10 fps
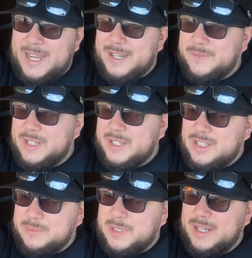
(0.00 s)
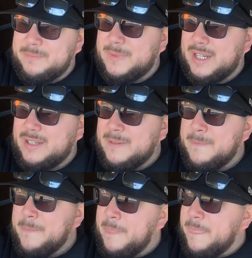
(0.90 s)
Hagg videos, but I like
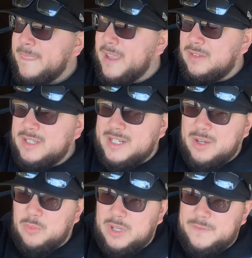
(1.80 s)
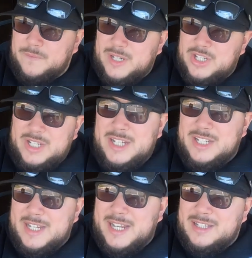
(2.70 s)
I only caught one fish
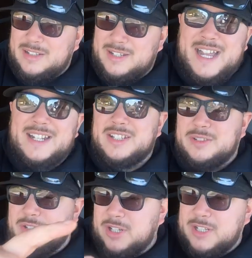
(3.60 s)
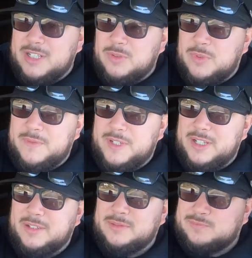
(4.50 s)
each day, so I just turned it into one
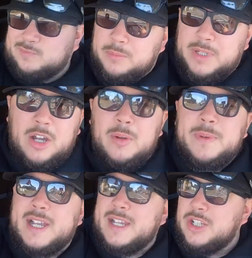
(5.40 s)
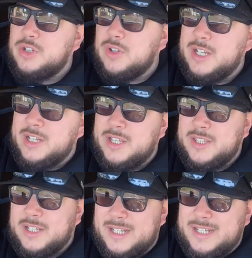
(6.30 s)
video. But I hope you guys enjoyed it
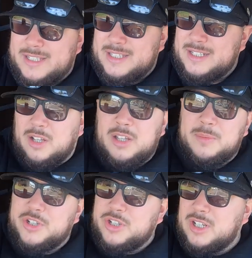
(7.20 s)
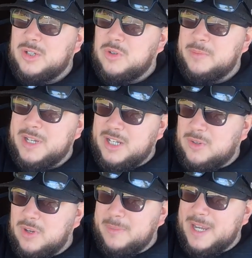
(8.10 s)
nonetheless. Slowly but surely, we're
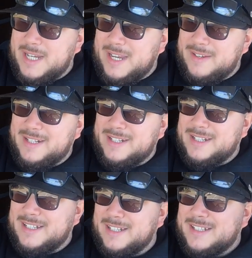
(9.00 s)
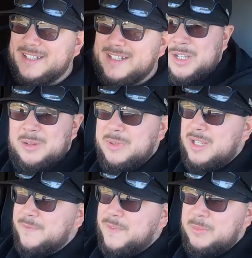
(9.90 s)
making our way back out here. Uh, I'm gonna
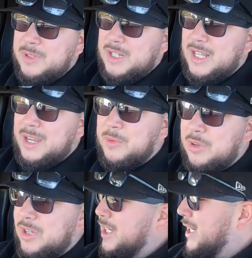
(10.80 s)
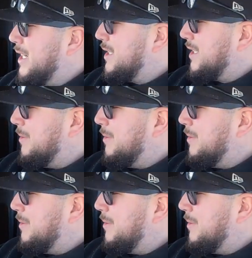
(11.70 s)
be filming a lot more, you guys.